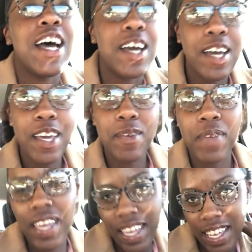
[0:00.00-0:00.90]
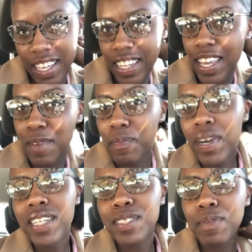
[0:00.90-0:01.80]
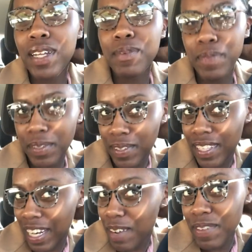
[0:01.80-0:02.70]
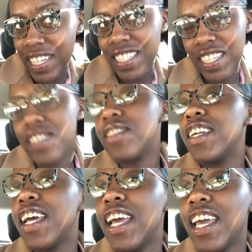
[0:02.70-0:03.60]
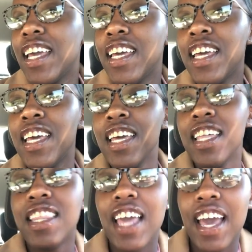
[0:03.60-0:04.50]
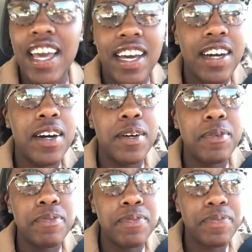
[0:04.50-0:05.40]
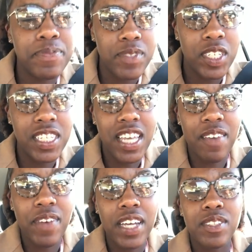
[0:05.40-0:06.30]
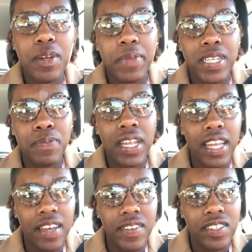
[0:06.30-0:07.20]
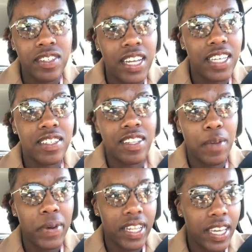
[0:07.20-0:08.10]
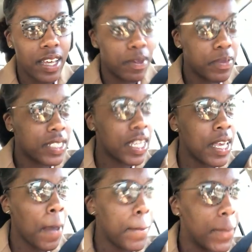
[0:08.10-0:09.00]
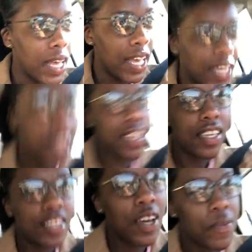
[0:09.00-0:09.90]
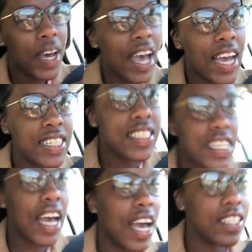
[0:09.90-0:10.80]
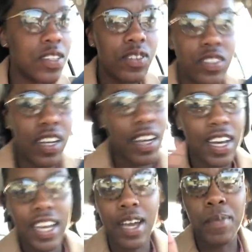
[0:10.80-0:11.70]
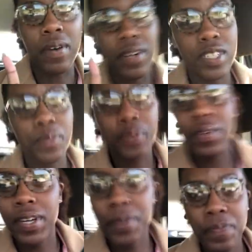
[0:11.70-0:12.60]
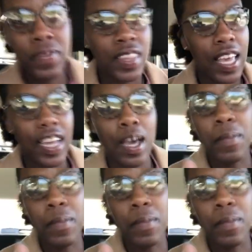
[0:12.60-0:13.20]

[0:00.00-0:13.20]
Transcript: I am in a much better mood than I was yesterday. That um, Cheesecake Factory blessed my life yesterday, so that probably helped. But you know what? I just got, I told y'all, I got my worship on,